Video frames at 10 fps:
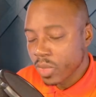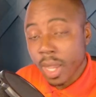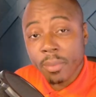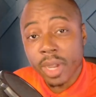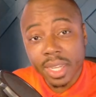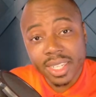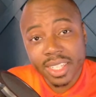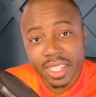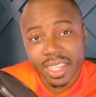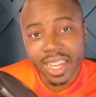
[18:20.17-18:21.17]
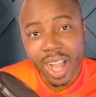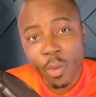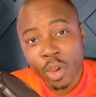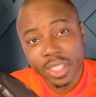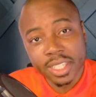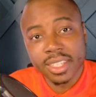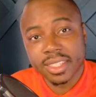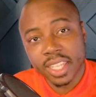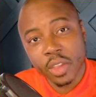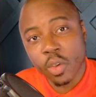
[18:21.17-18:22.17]
But I want to
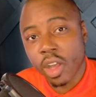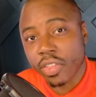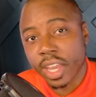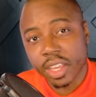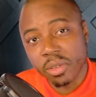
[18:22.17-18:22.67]
tell you all thank you.